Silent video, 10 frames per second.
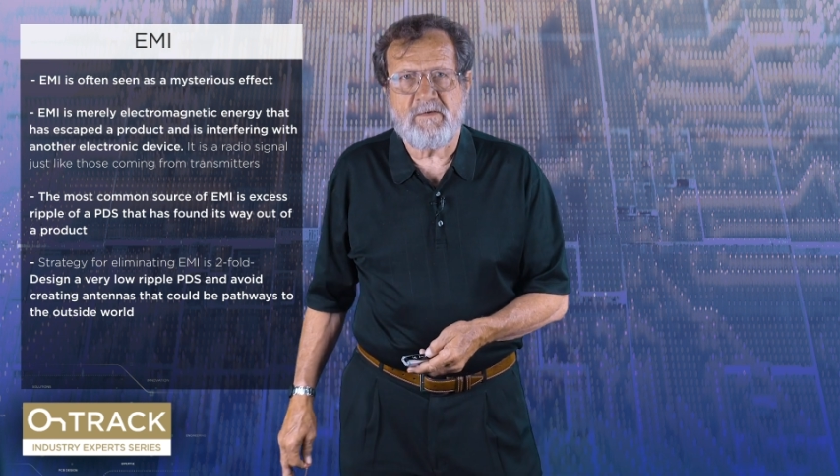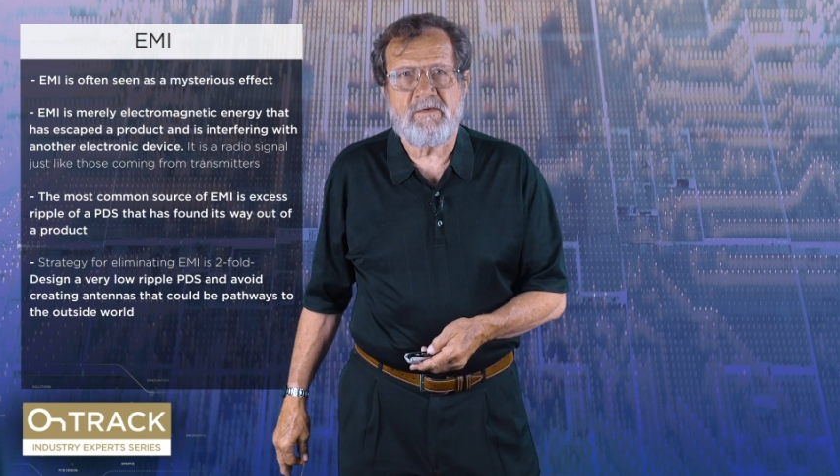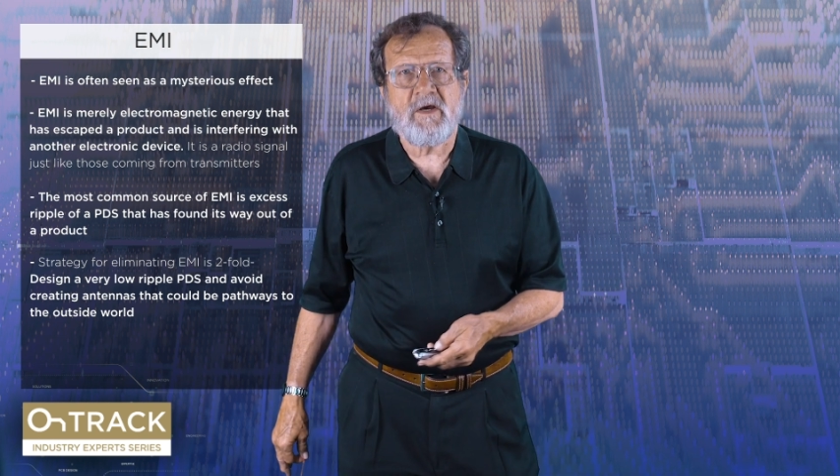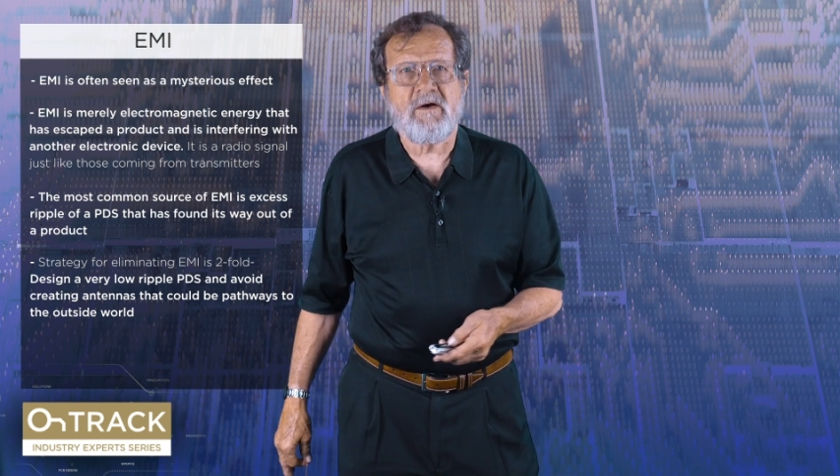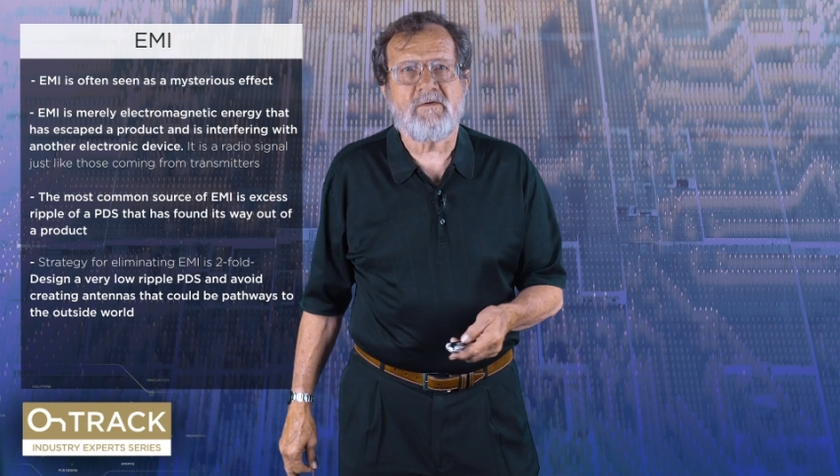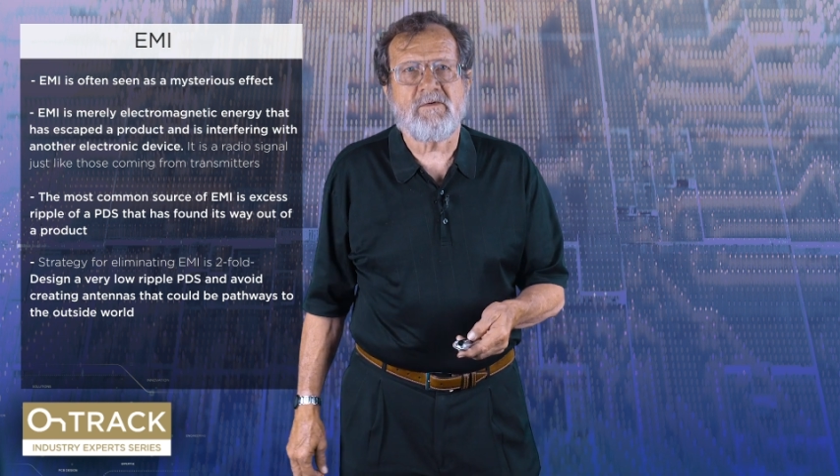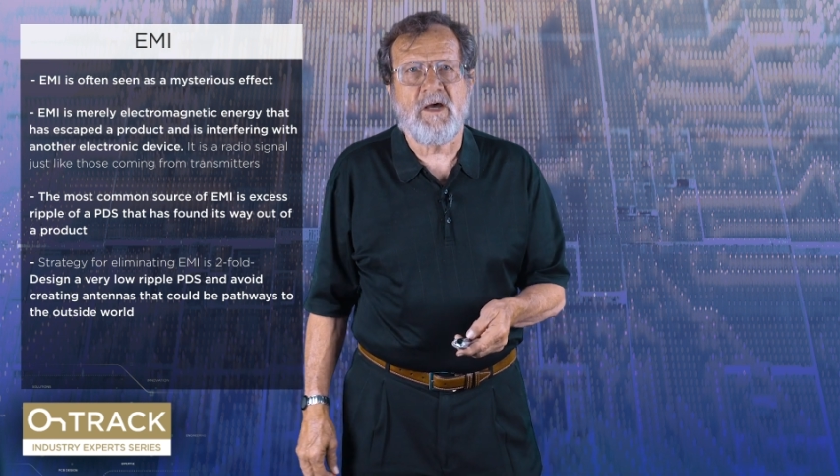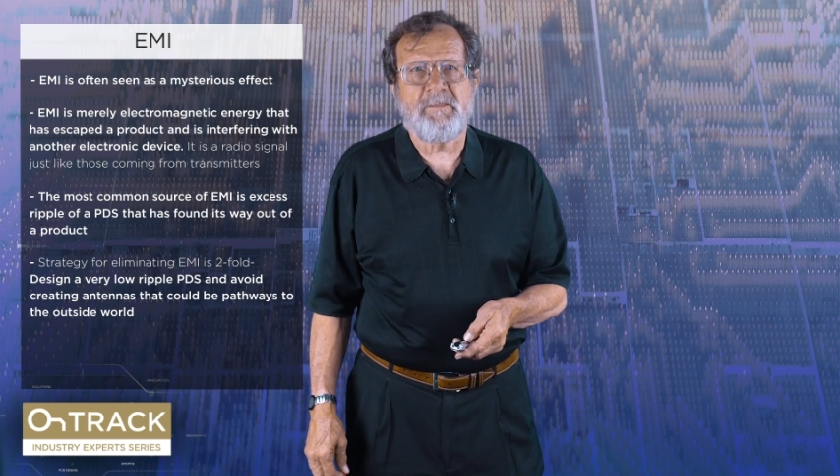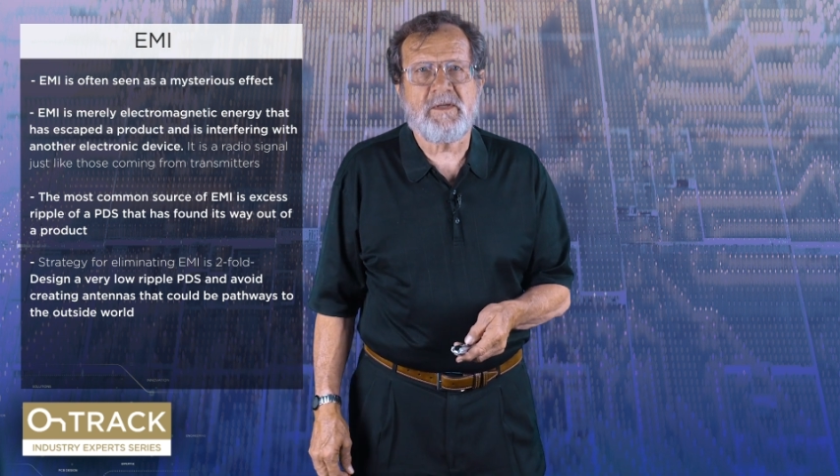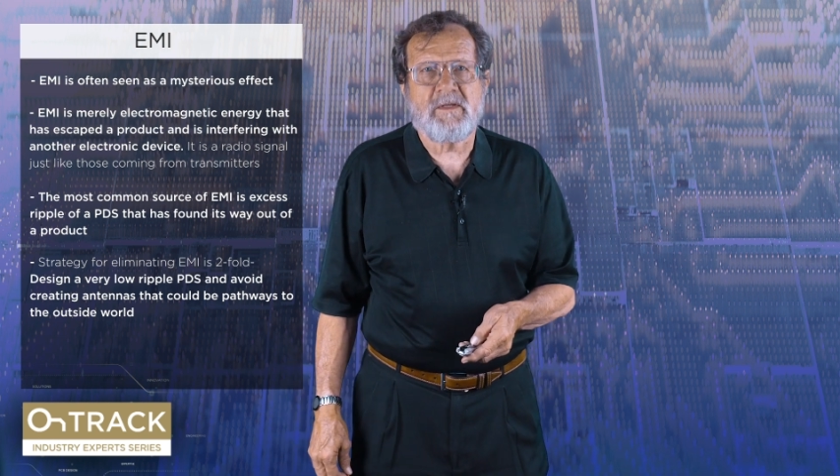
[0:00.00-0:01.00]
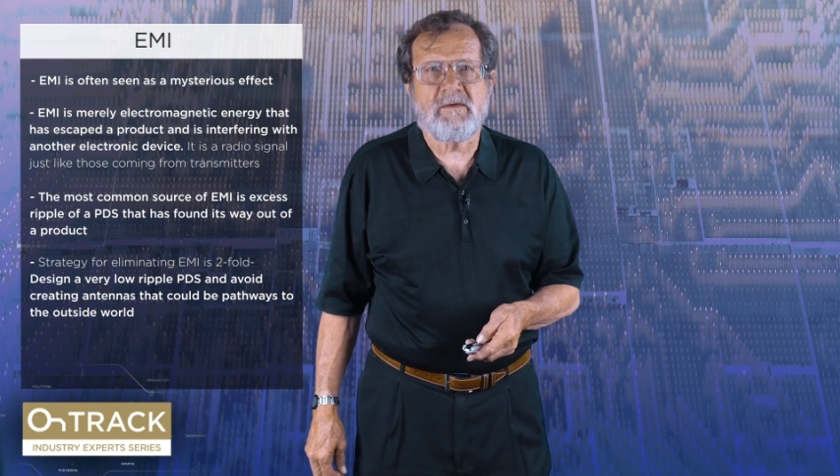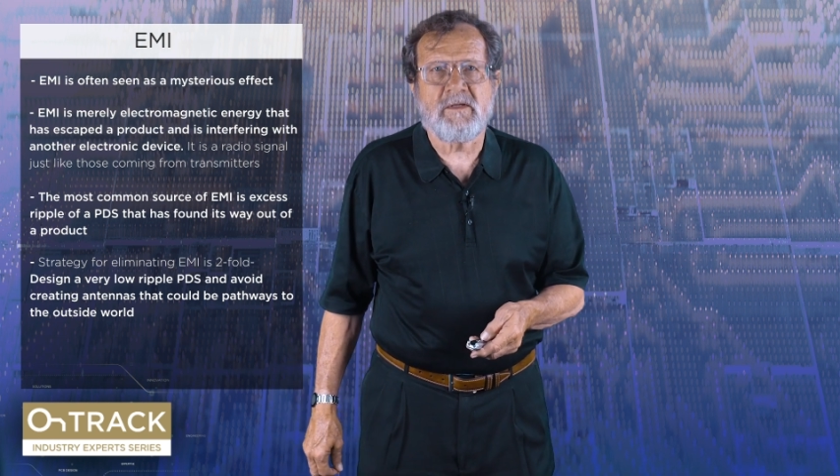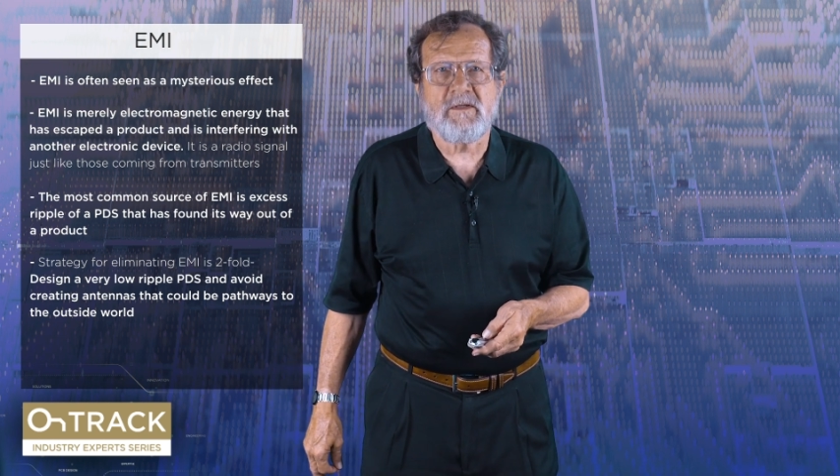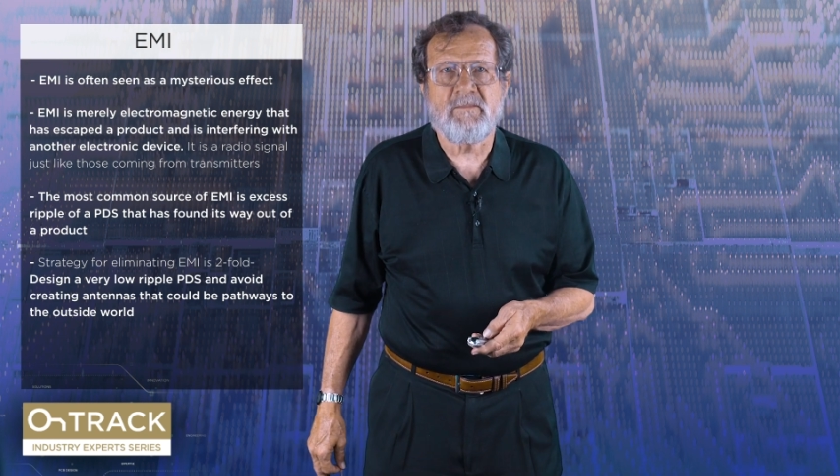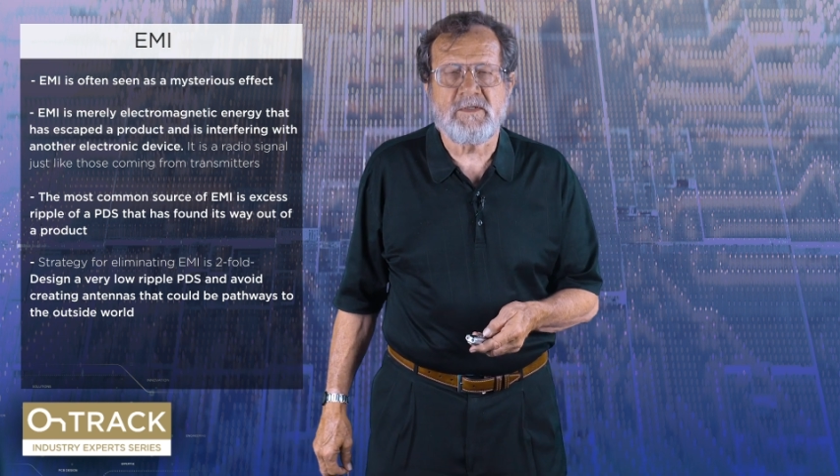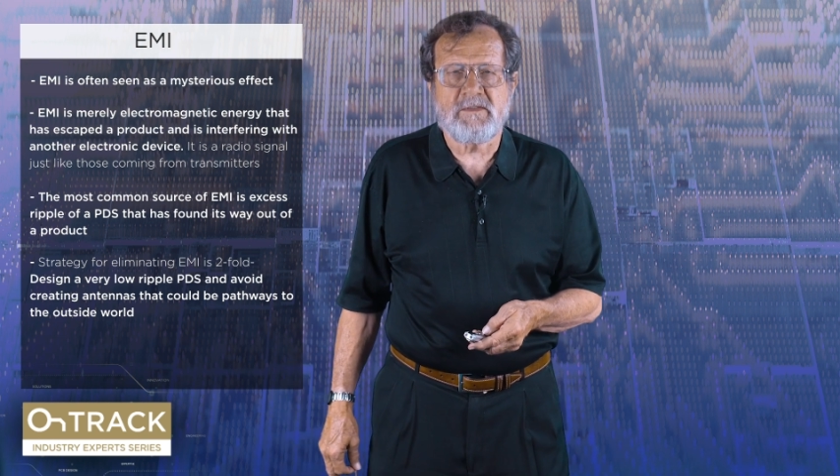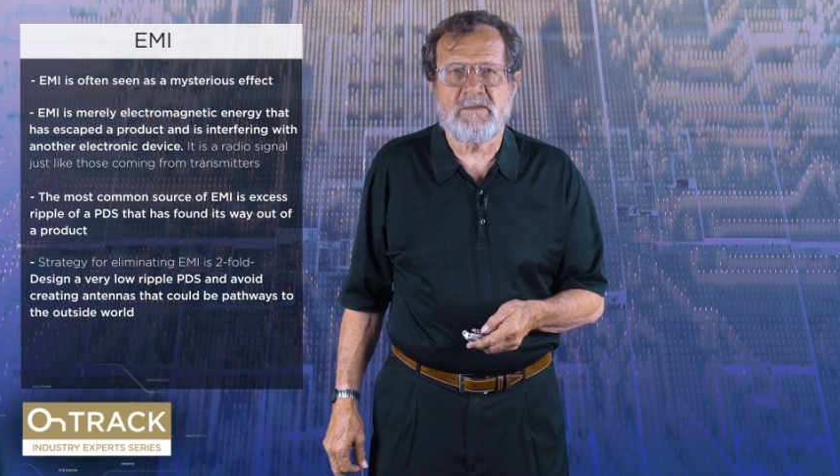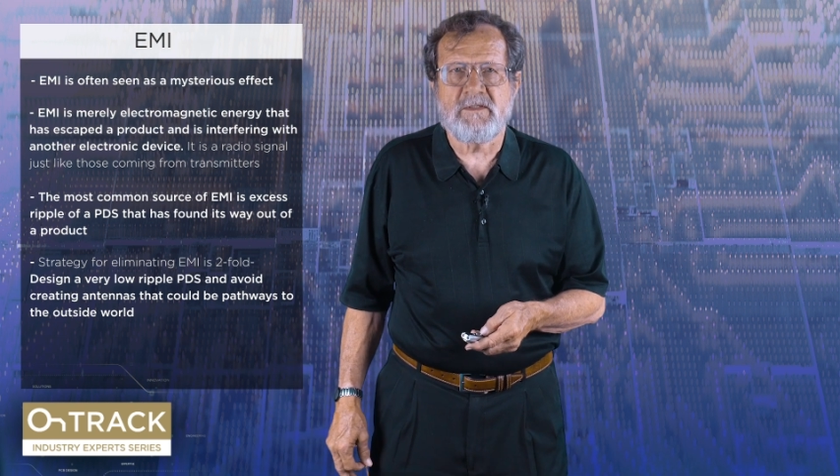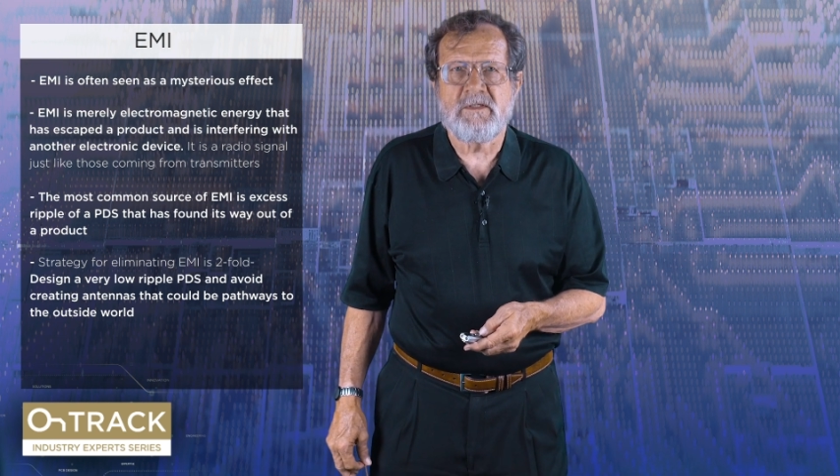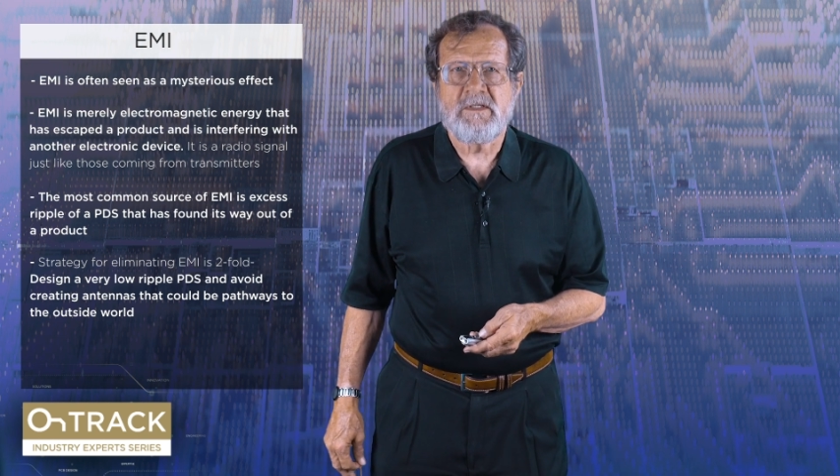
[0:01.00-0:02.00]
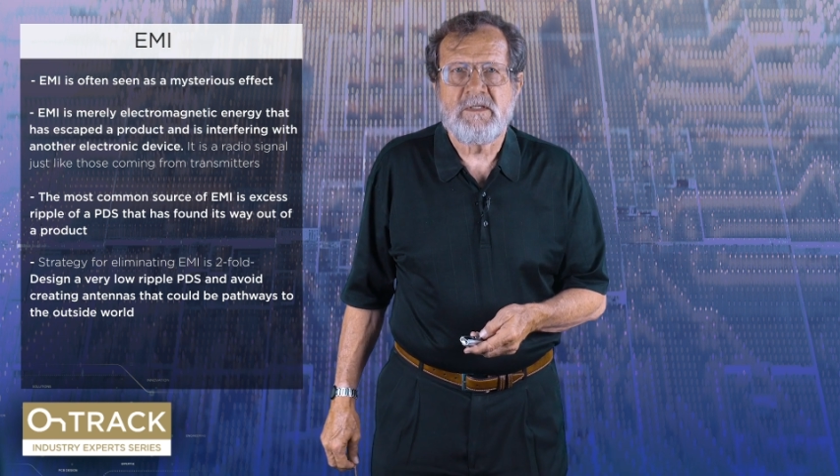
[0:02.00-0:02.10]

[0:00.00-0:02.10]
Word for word: entire topic, uh, but uh,